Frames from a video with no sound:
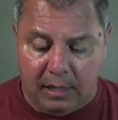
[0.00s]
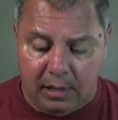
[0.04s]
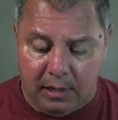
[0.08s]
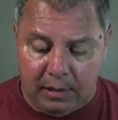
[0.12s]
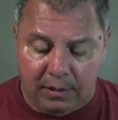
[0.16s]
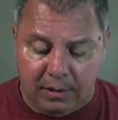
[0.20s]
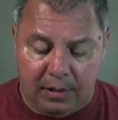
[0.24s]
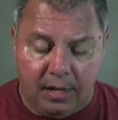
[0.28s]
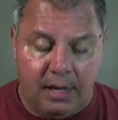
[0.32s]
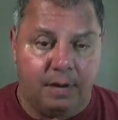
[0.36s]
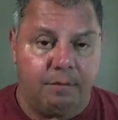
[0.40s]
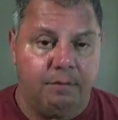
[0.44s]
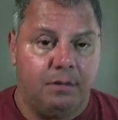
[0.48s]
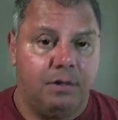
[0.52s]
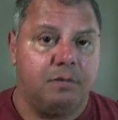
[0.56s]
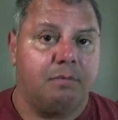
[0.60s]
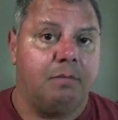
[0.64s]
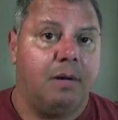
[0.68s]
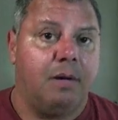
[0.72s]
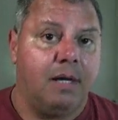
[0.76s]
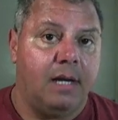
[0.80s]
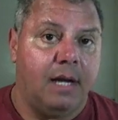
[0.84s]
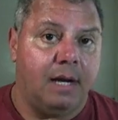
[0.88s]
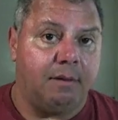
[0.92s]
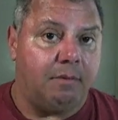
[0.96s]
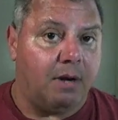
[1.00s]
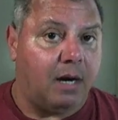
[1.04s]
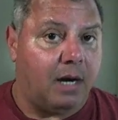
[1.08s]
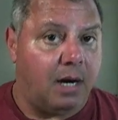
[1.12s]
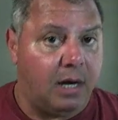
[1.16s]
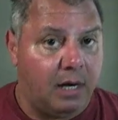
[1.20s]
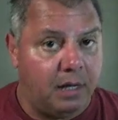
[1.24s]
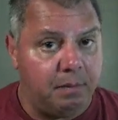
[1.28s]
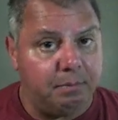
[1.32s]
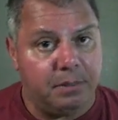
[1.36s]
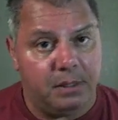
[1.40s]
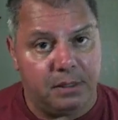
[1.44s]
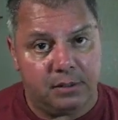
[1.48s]
Other areas might have a
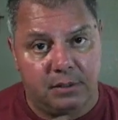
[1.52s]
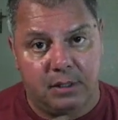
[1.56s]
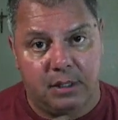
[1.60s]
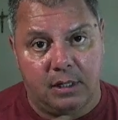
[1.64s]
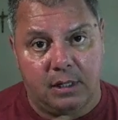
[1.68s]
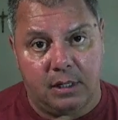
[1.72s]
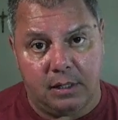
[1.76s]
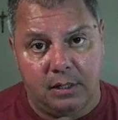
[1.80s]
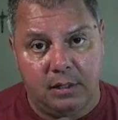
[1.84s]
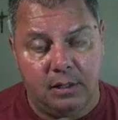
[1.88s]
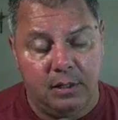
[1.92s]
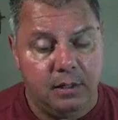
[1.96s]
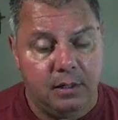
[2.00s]
higher psi.